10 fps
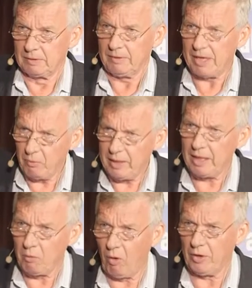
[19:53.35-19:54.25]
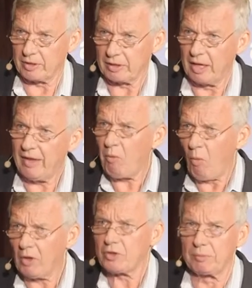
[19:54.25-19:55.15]
They really want it. And they
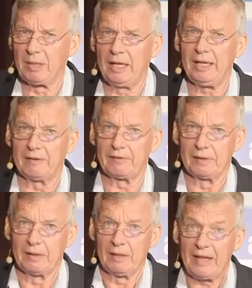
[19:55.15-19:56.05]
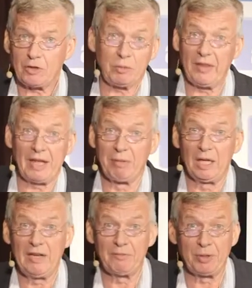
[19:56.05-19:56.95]
want to believe. That's why they
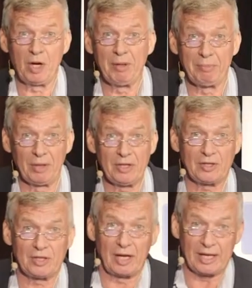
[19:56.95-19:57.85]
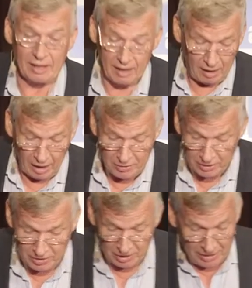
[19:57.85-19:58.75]
believe Pyramid Building Society. I took
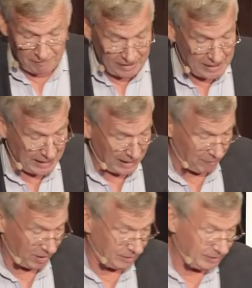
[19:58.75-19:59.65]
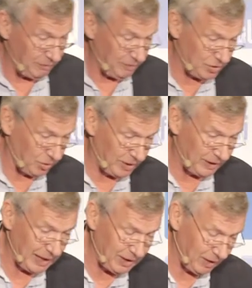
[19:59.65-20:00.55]
a TV camera in Victoria in
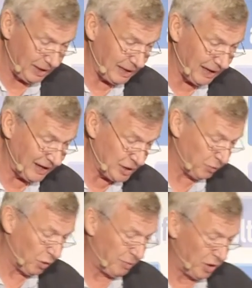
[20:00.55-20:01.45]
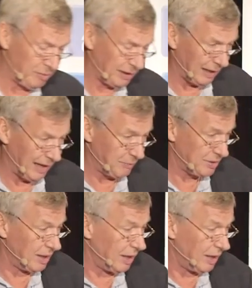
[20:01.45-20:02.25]
the late 1980s before Pyramid collapsed.